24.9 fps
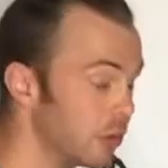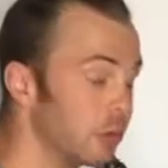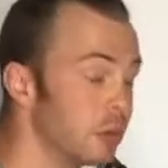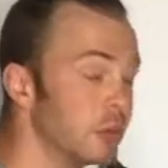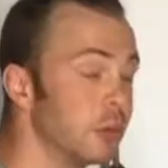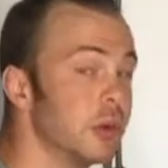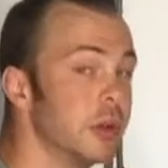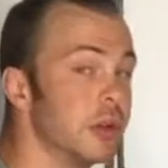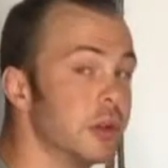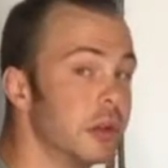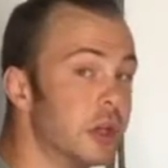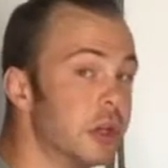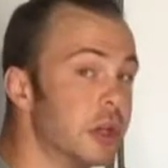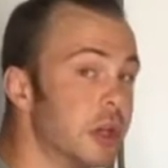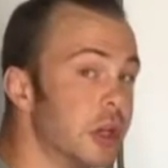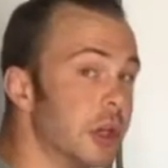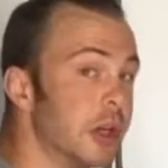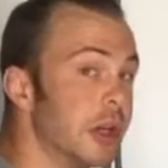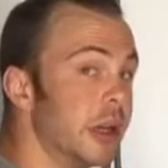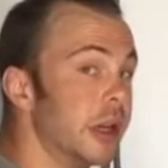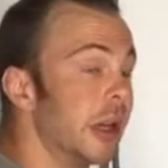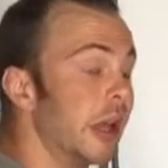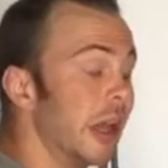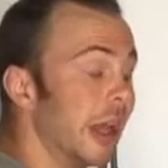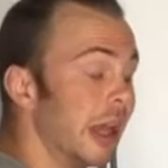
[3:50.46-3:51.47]
really
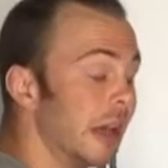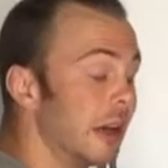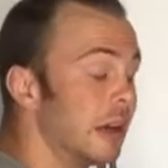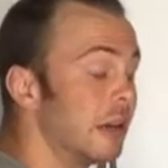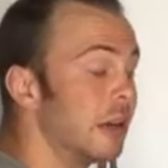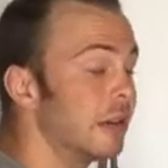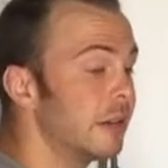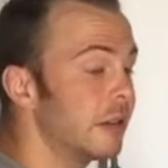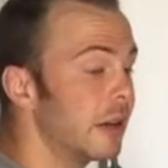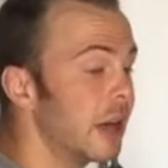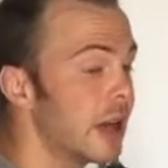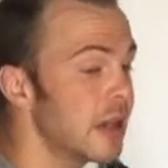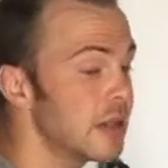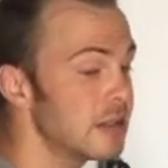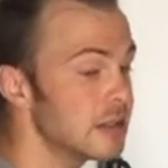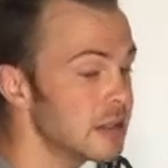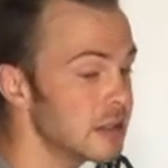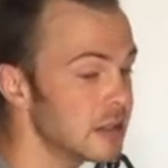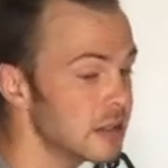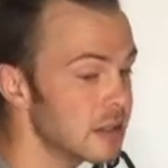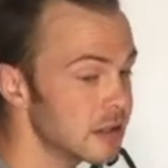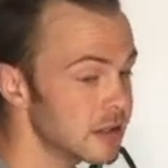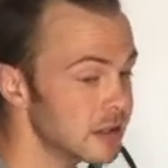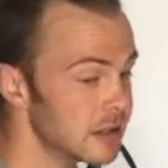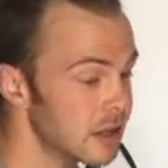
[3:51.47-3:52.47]
good and intense
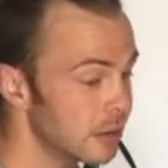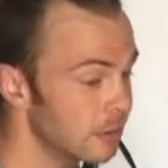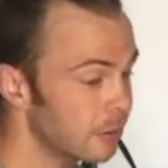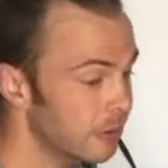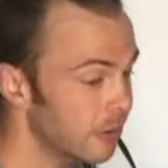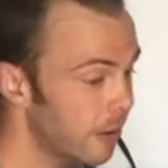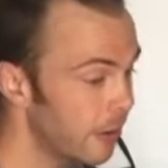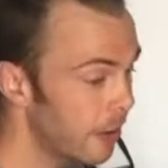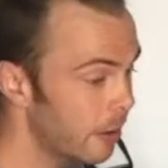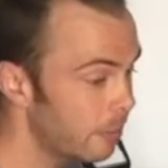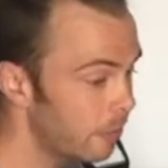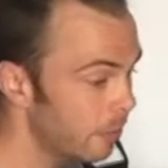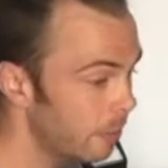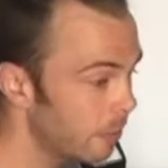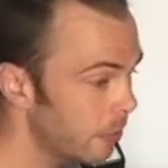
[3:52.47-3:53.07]
at the same time.